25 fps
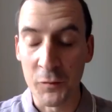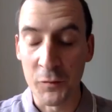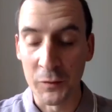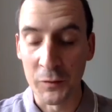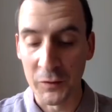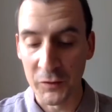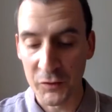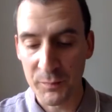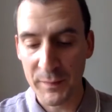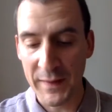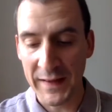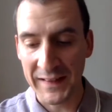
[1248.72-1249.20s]
everyone
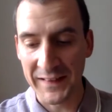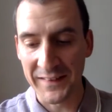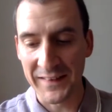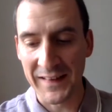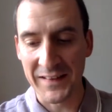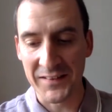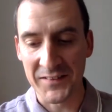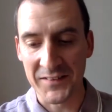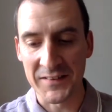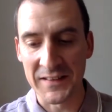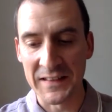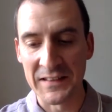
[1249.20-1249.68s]
looks back at
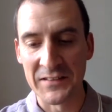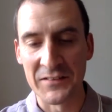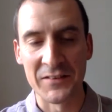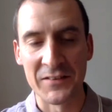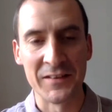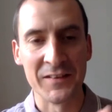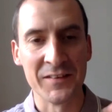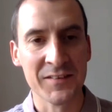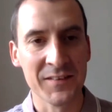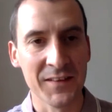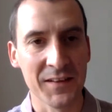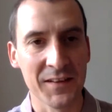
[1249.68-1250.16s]
that season
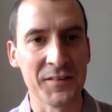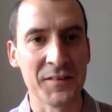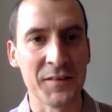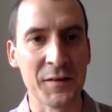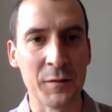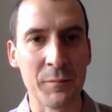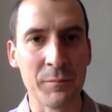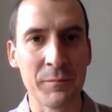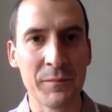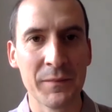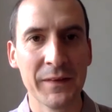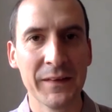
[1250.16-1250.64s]
as such
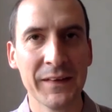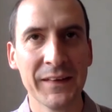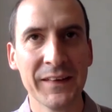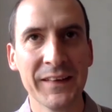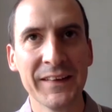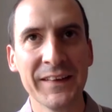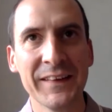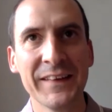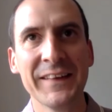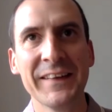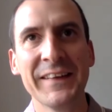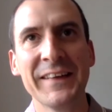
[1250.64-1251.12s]
a,
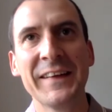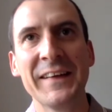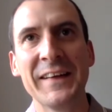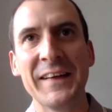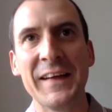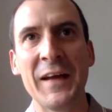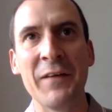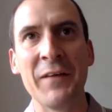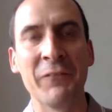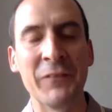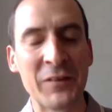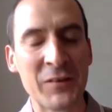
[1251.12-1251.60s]

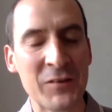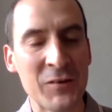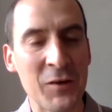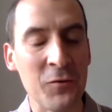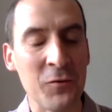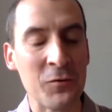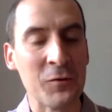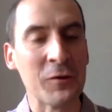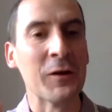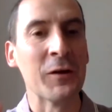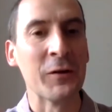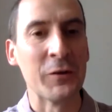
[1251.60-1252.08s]
it was
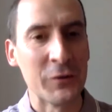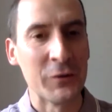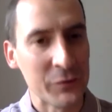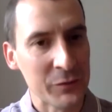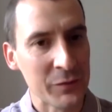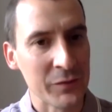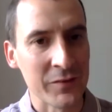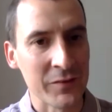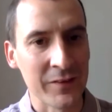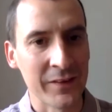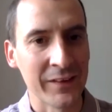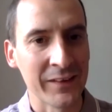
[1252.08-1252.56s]
so close,
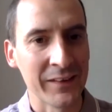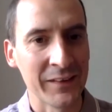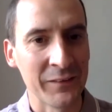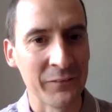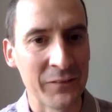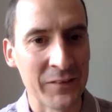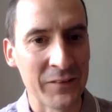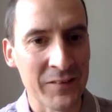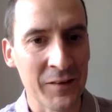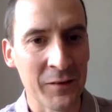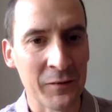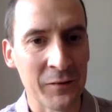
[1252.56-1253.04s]
wasn't it? It
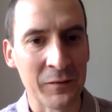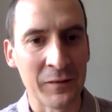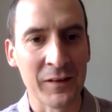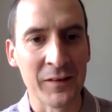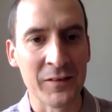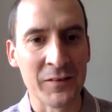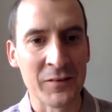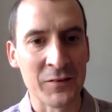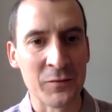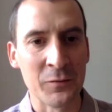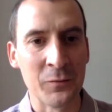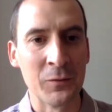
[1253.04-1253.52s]
was so
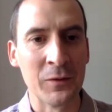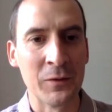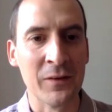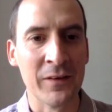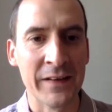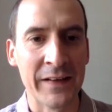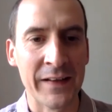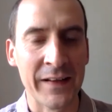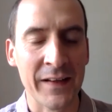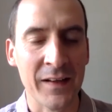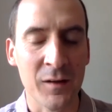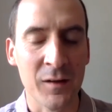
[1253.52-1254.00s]
close to all
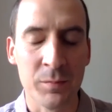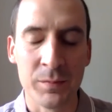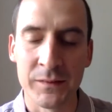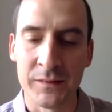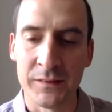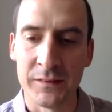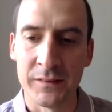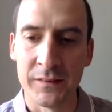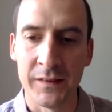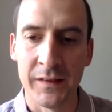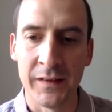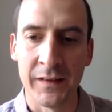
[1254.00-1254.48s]
lining up
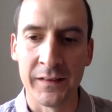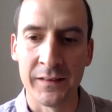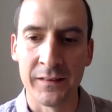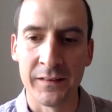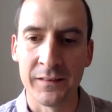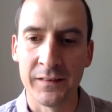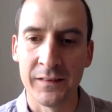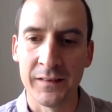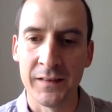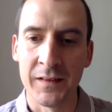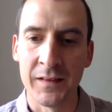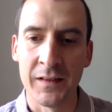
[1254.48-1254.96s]

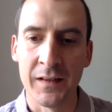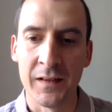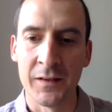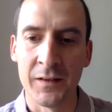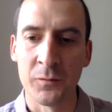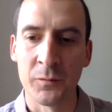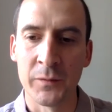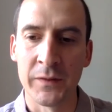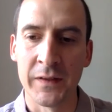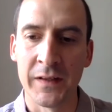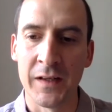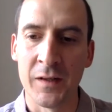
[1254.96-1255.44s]

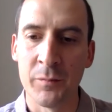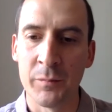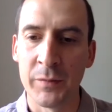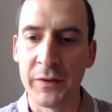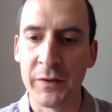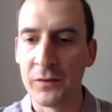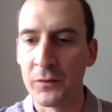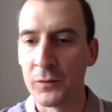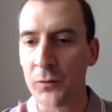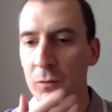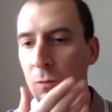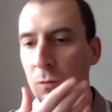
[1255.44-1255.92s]
and winning it, but
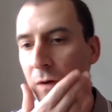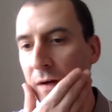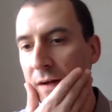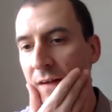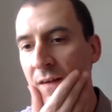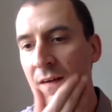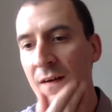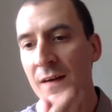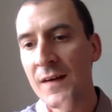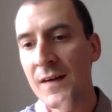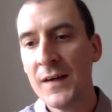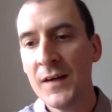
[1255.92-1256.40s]
not quite.